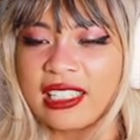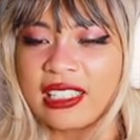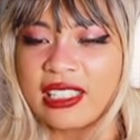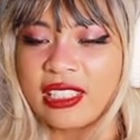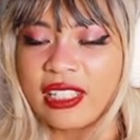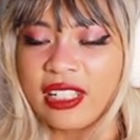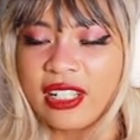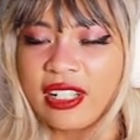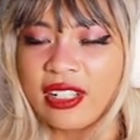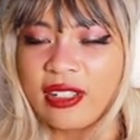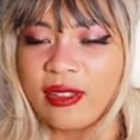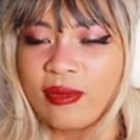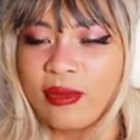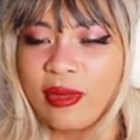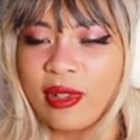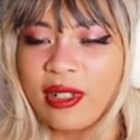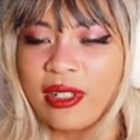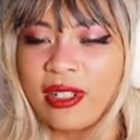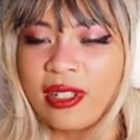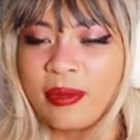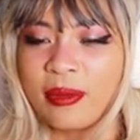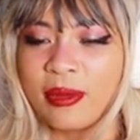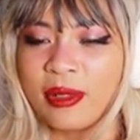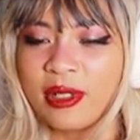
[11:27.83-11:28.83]
this is a good
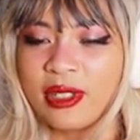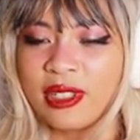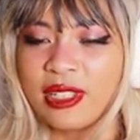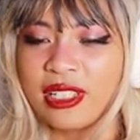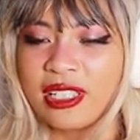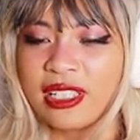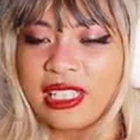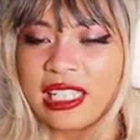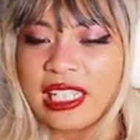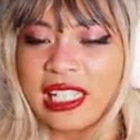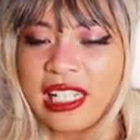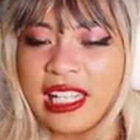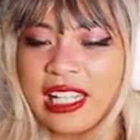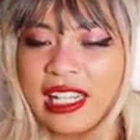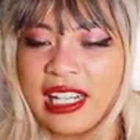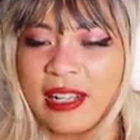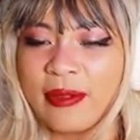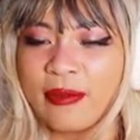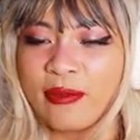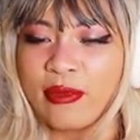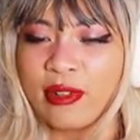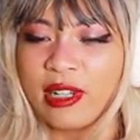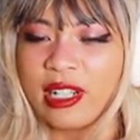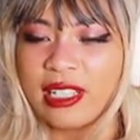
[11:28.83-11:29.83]
button to push. And then I
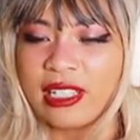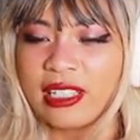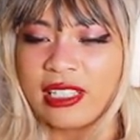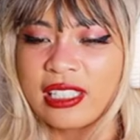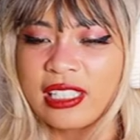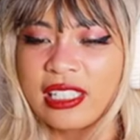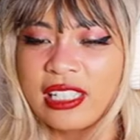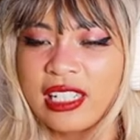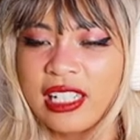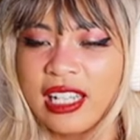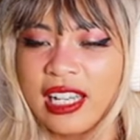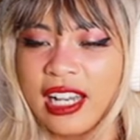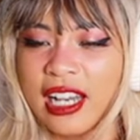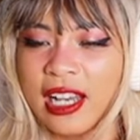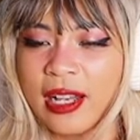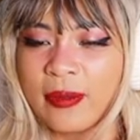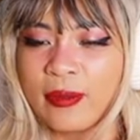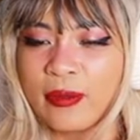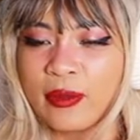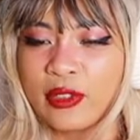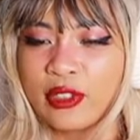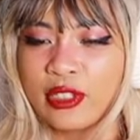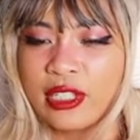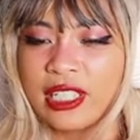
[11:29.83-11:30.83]

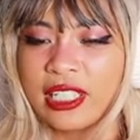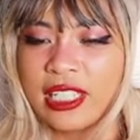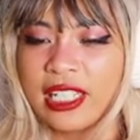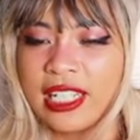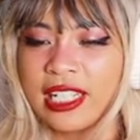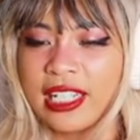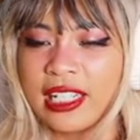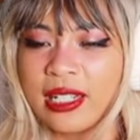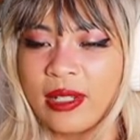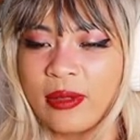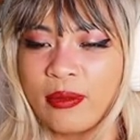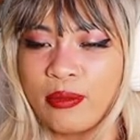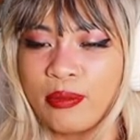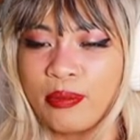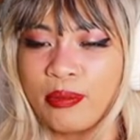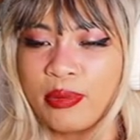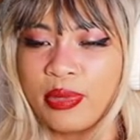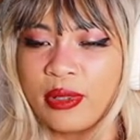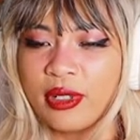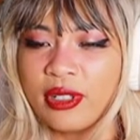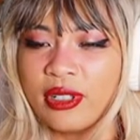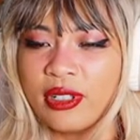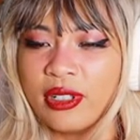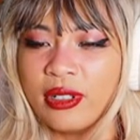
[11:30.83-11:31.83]
put it in.
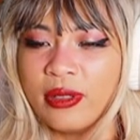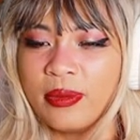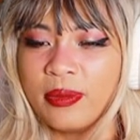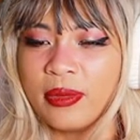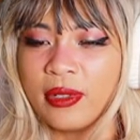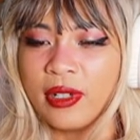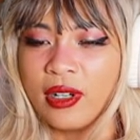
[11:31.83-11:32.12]
Boop.